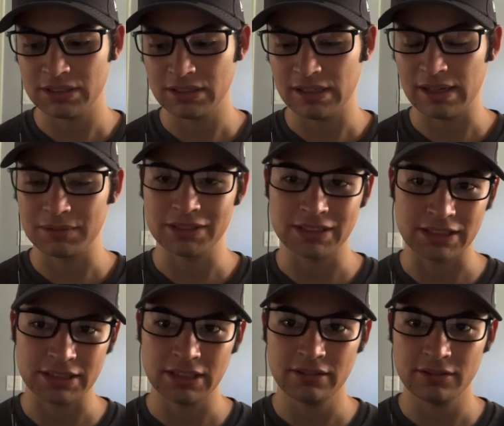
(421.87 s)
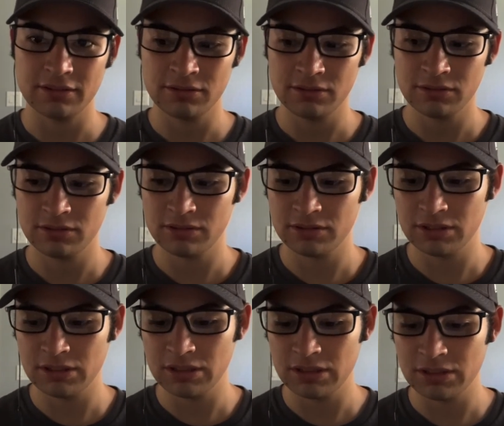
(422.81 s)
I'm just excited
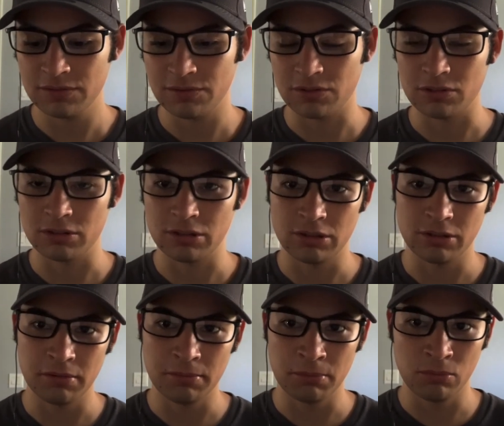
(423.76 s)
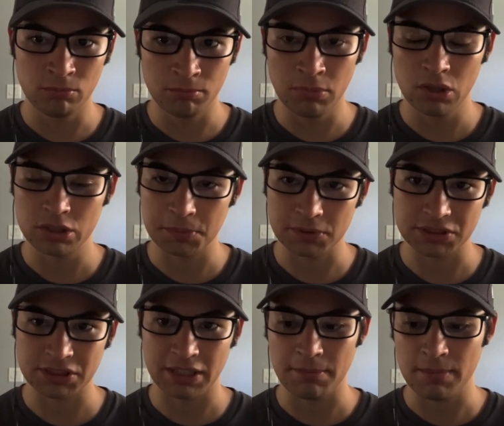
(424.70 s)
for motorsports
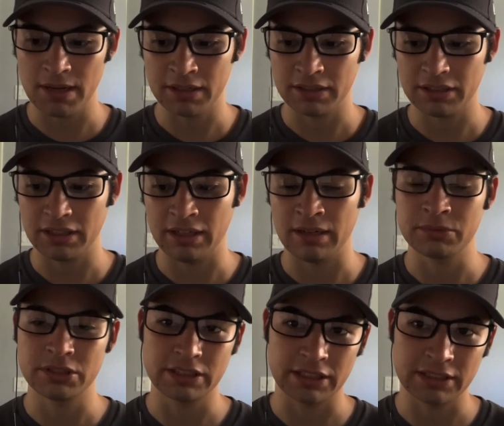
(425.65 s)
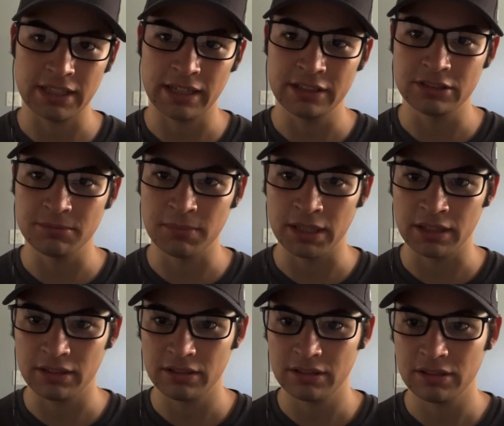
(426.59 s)
to come back, and I'm just excited to make
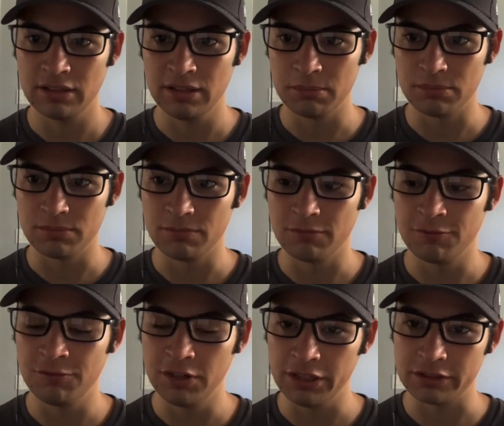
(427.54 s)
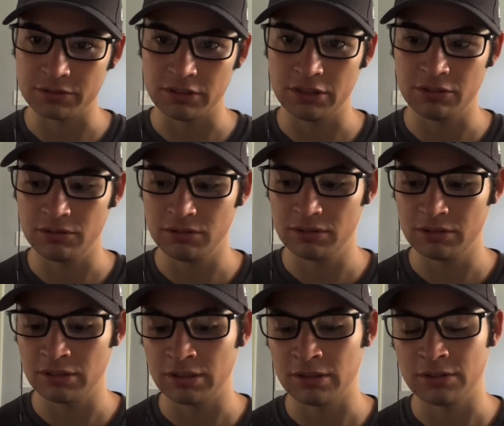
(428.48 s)
videos with you,
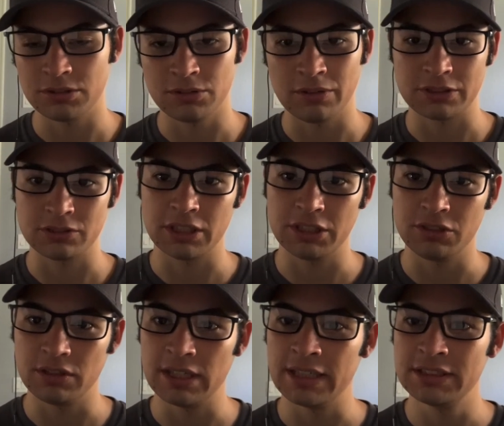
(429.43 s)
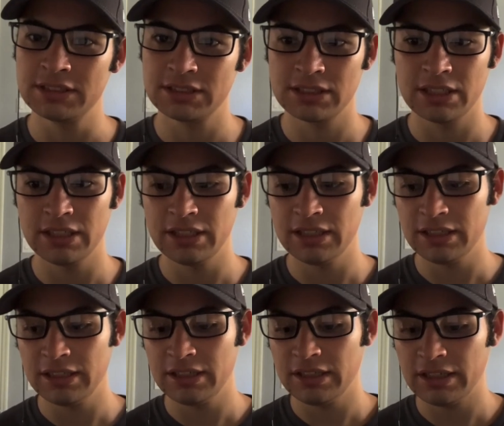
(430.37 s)
to entertain you guys,
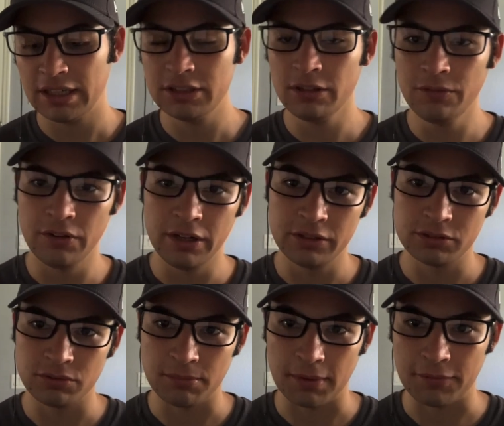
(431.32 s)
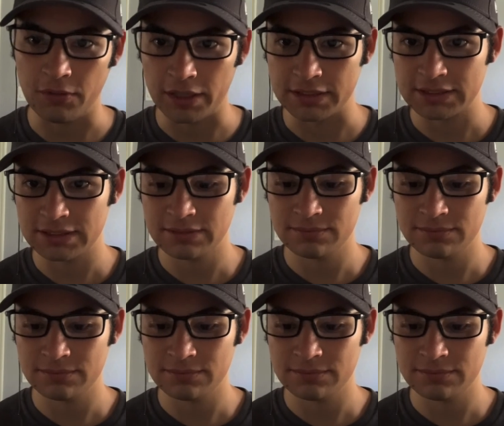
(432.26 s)
and do videos with my friends.